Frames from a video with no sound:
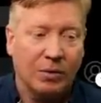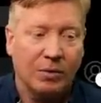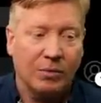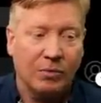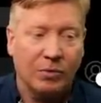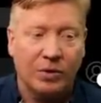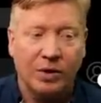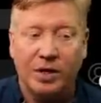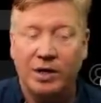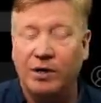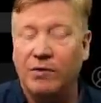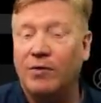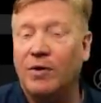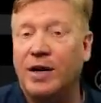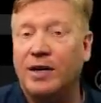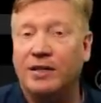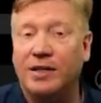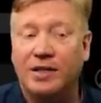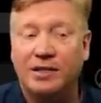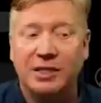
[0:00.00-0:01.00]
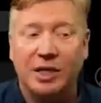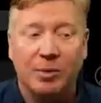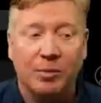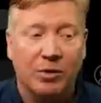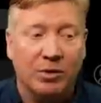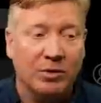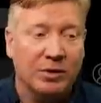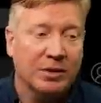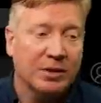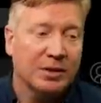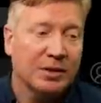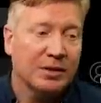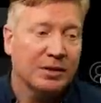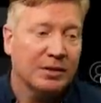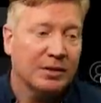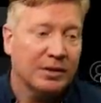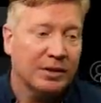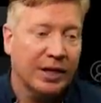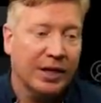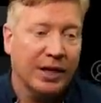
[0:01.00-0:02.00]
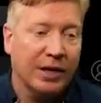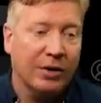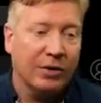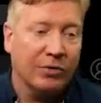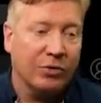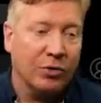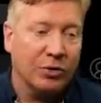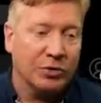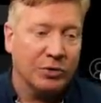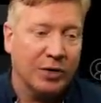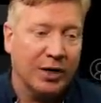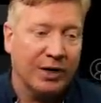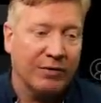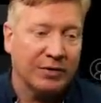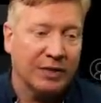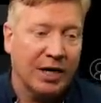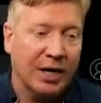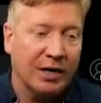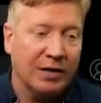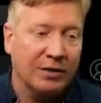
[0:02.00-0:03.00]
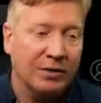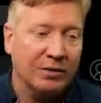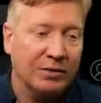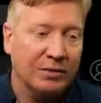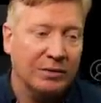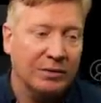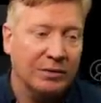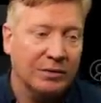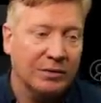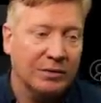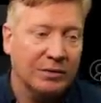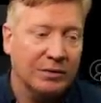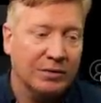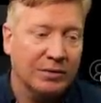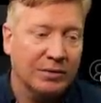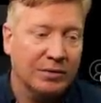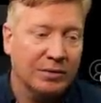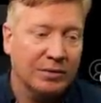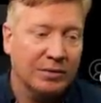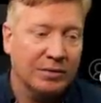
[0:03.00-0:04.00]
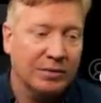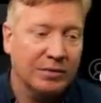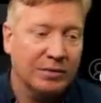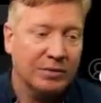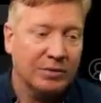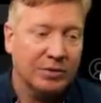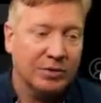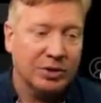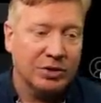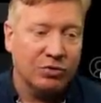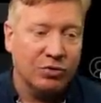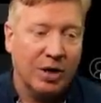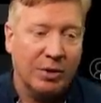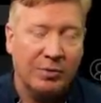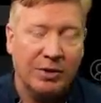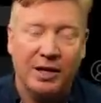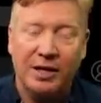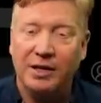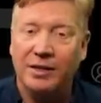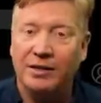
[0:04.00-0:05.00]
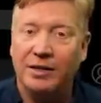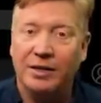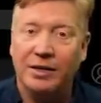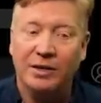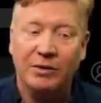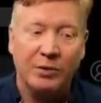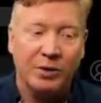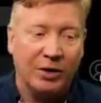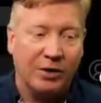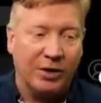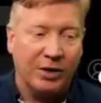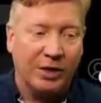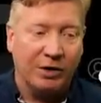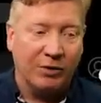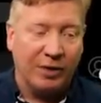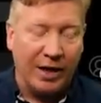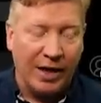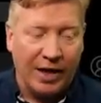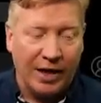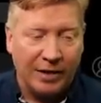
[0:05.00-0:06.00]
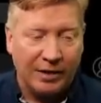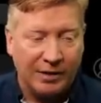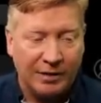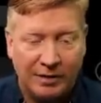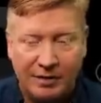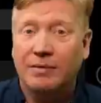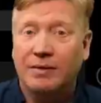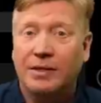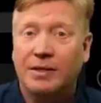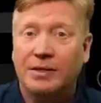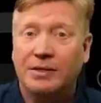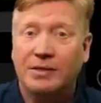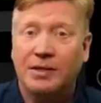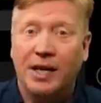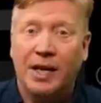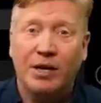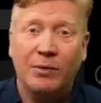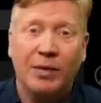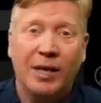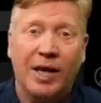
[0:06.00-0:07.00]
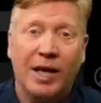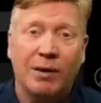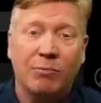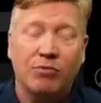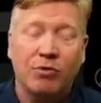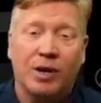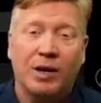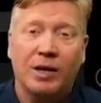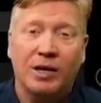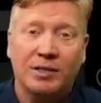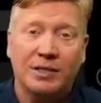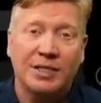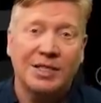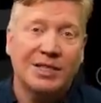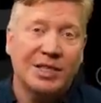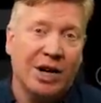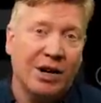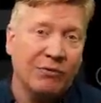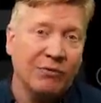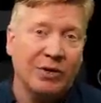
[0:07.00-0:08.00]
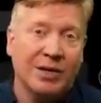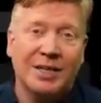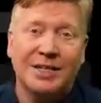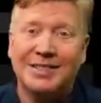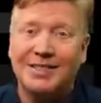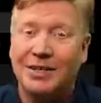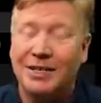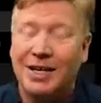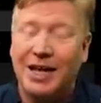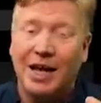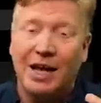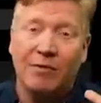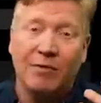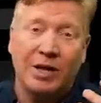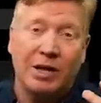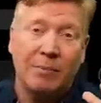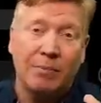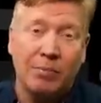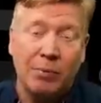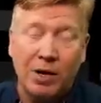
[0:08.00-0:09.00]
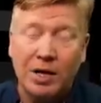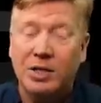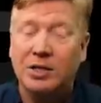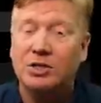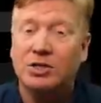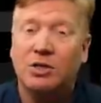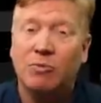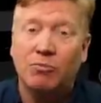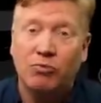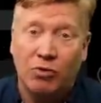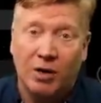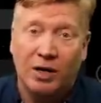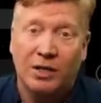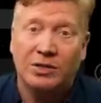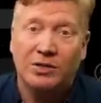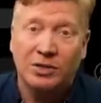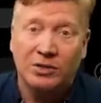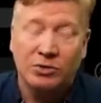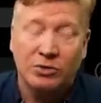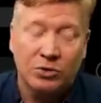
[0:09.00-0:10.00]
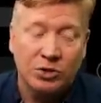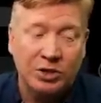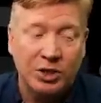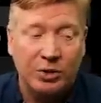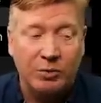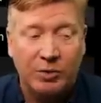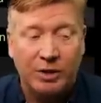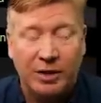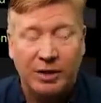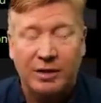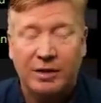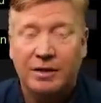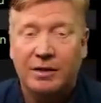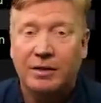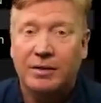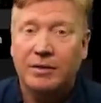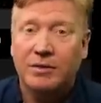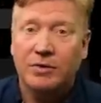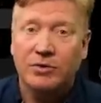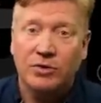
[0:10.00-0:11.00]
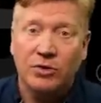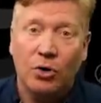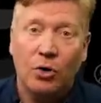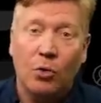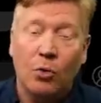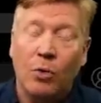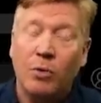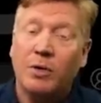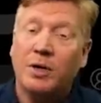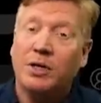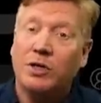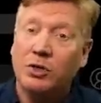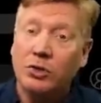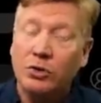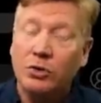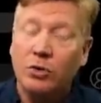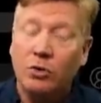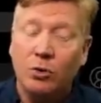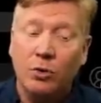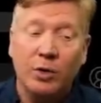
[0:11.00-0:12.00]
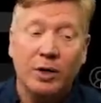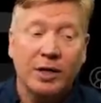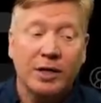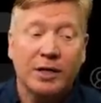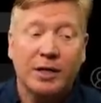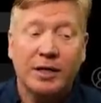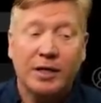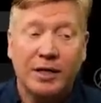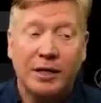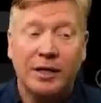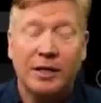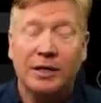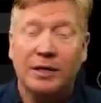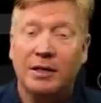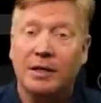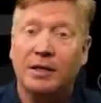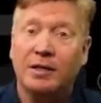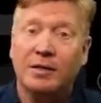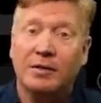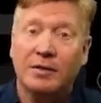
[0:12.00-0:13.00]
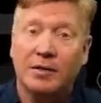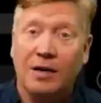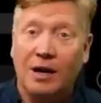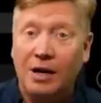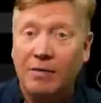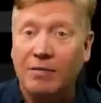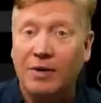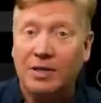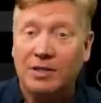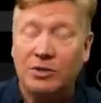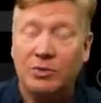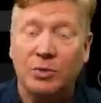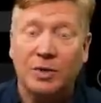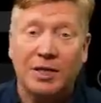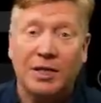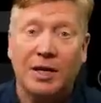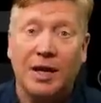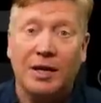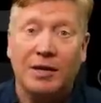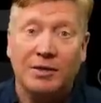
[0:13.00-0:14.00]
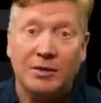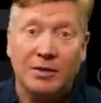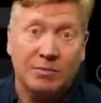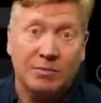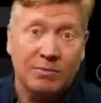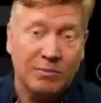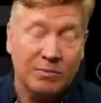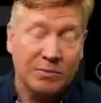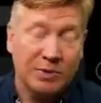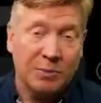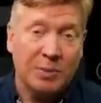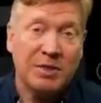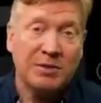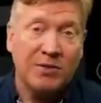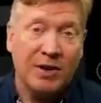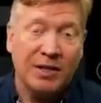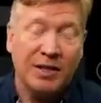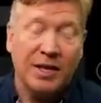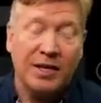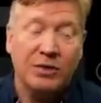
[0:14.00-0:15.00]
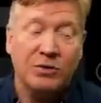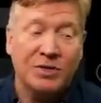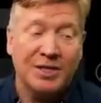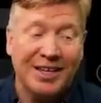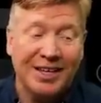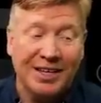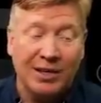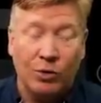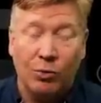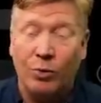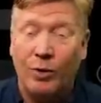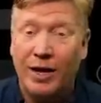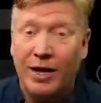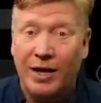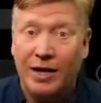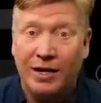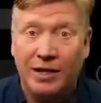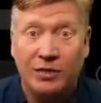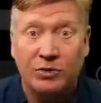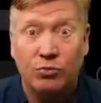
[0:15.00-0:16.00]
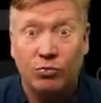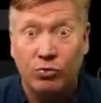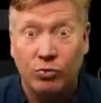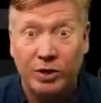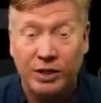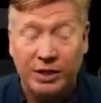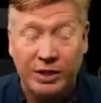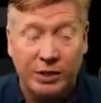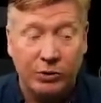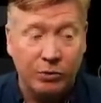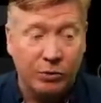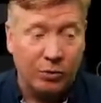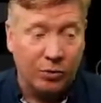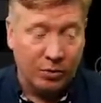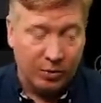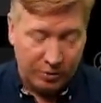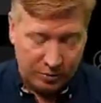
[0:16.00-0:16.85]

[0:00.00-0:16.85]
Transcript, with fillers: We're going to define that table. Now, of course, we're going to have a title. So just drop that in there. We know how to do that. So how do we add products? Each outfit is going to have a bunch of products associated with it. So what we can do in Convex is we can specify that using an array. It's really cool.